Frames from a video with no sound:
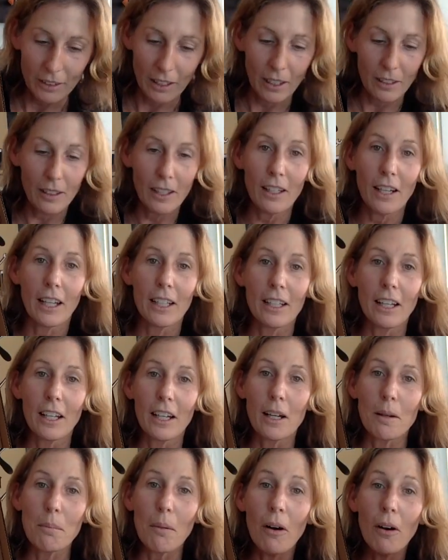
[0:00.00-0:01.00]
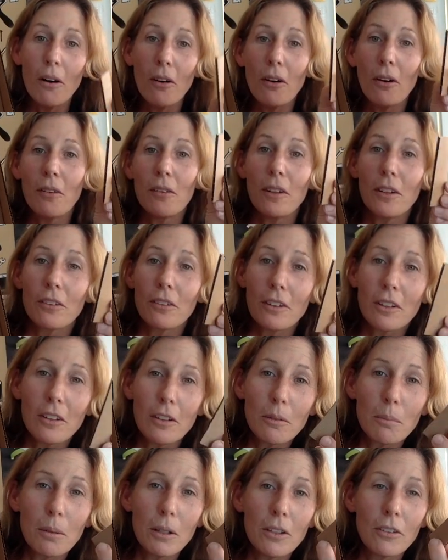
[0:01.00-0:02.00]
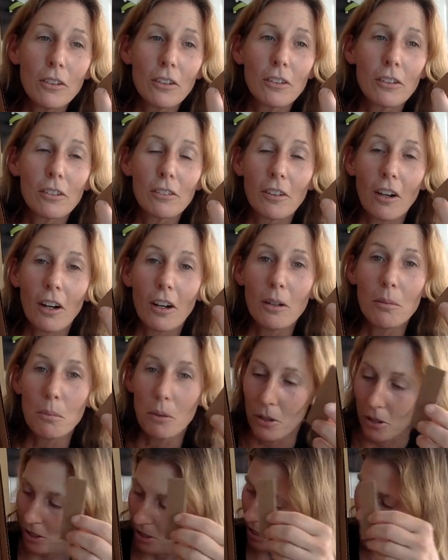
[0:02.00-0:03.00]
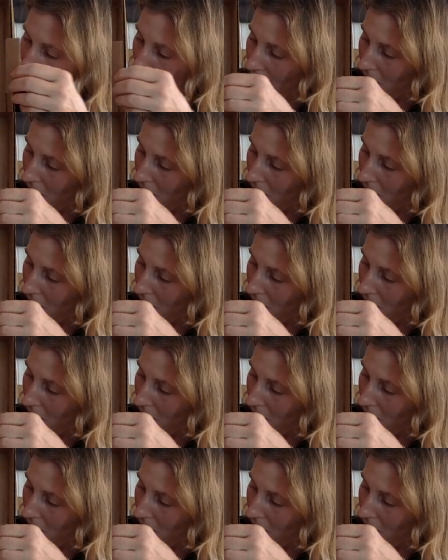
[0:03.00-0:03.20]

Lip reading: And then I cut up all these little pieces of cardboard,